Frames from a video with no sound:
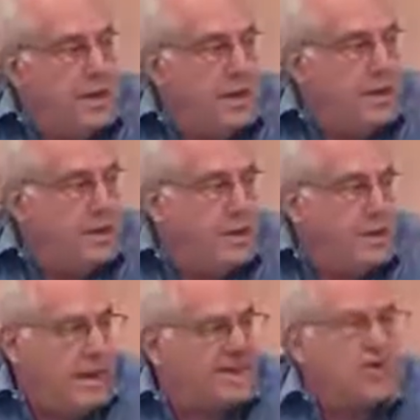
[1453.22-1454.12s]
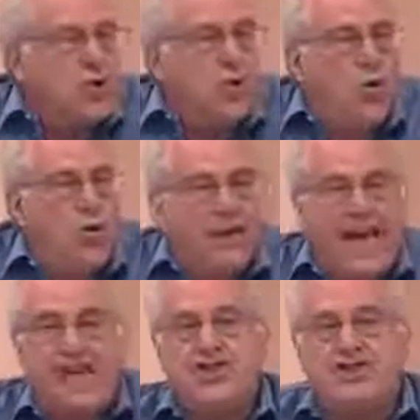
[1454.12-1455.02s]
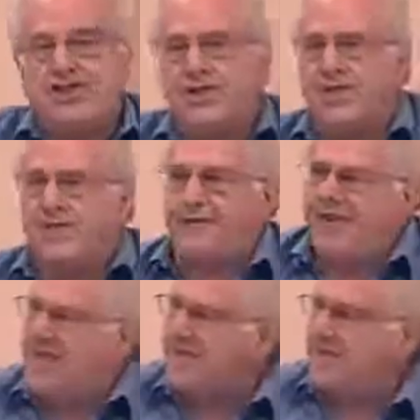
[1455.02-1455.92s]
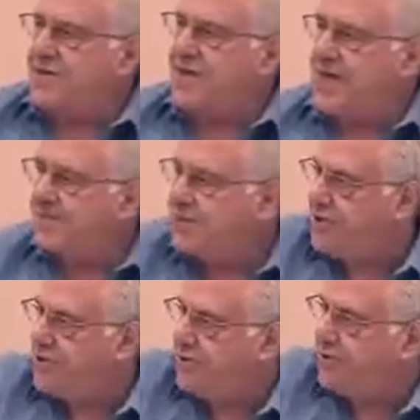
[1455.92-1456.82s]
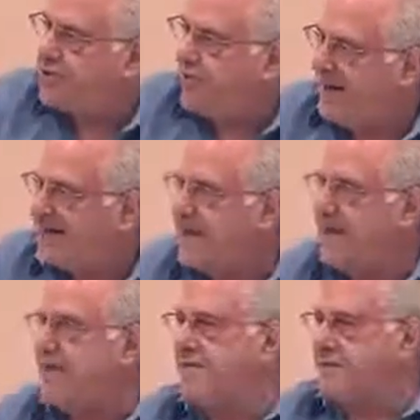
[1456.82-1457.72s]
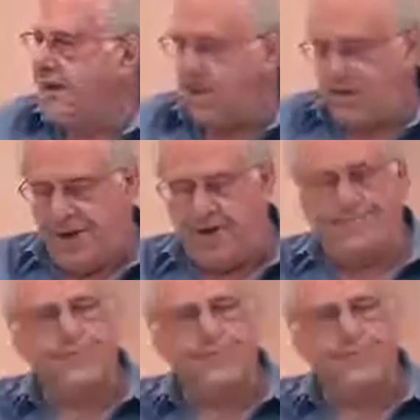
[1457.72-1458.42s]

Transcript: It gets called agency fee. It has other names too, but it's basically the following.